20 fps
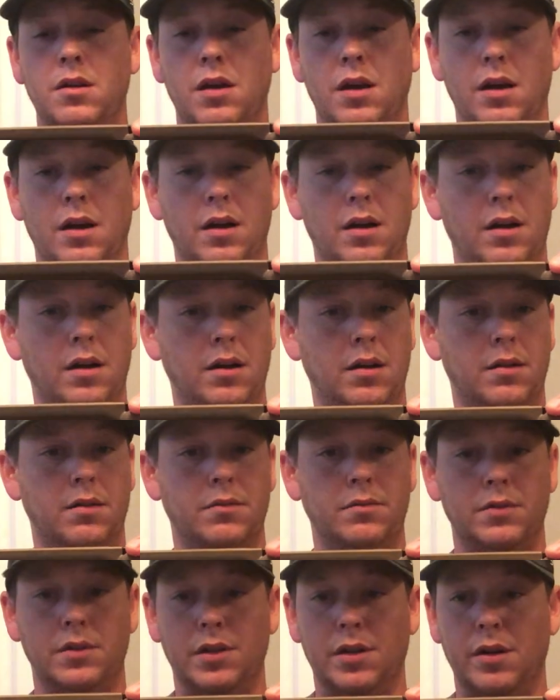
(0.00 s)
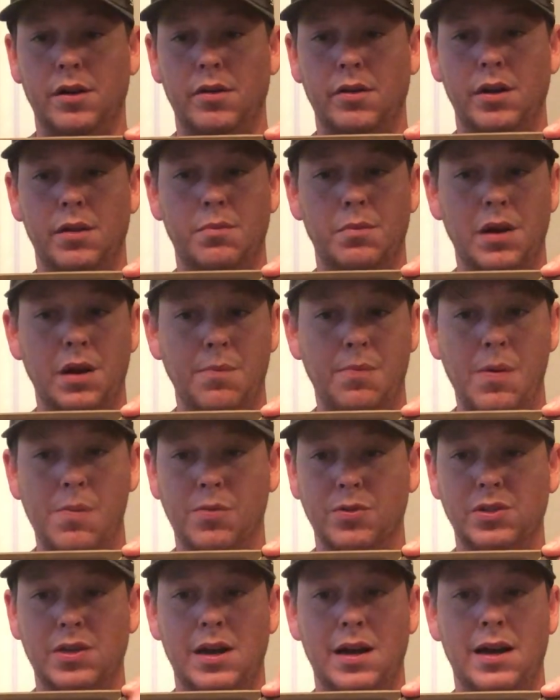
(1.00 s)
you know, in many
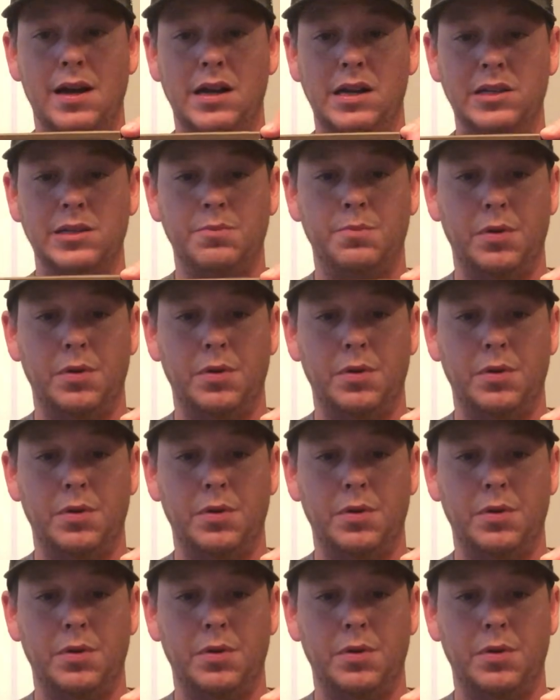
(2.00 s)
people's eyes,